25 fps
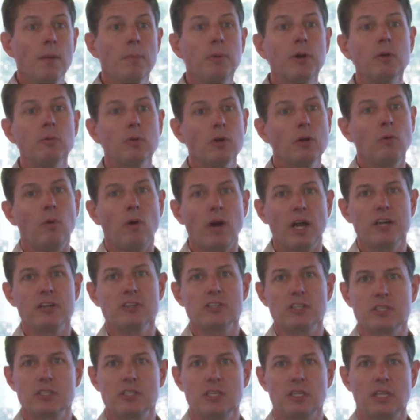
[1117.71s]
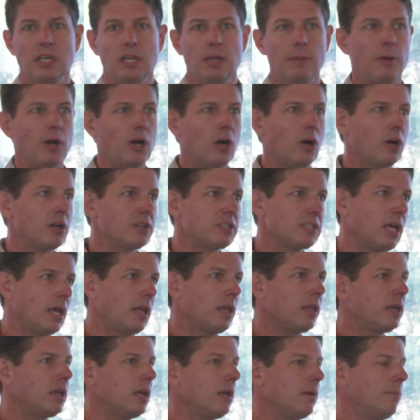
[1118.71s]
but it requires us to think about
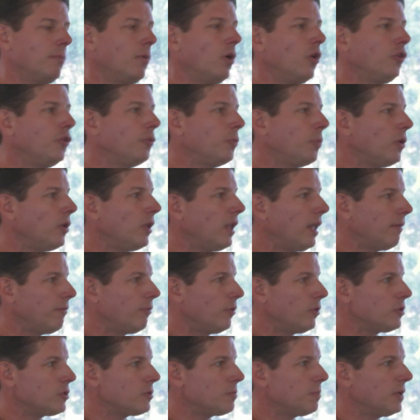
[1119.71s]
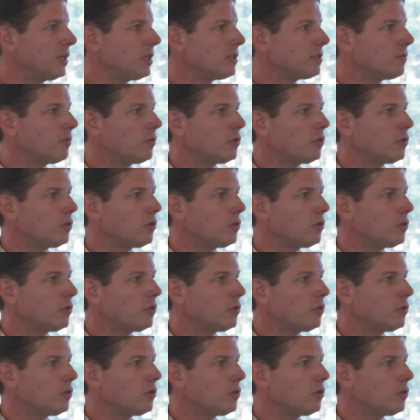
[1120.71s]
causality at multiple levels because,